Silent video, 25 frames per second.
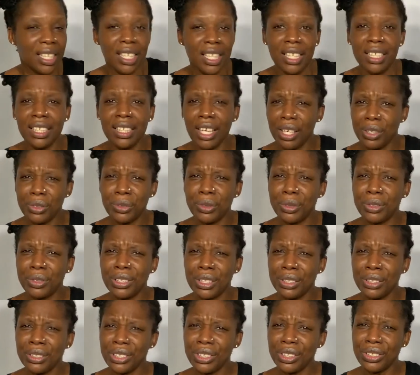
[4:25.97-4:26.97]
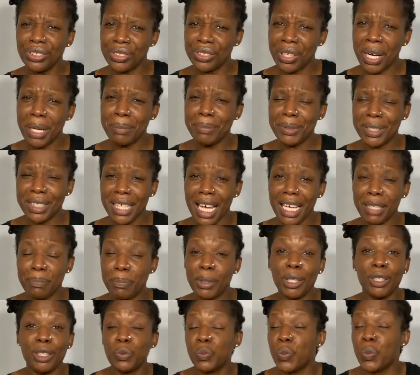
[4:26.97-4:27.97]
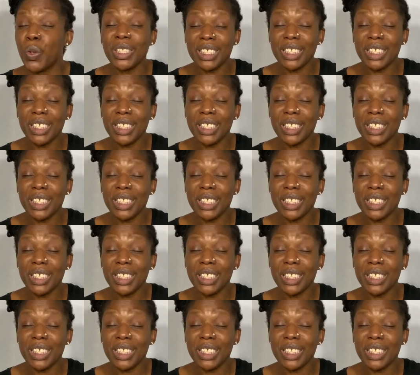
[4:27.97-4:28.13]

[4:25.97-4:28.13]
that also describe sad, because what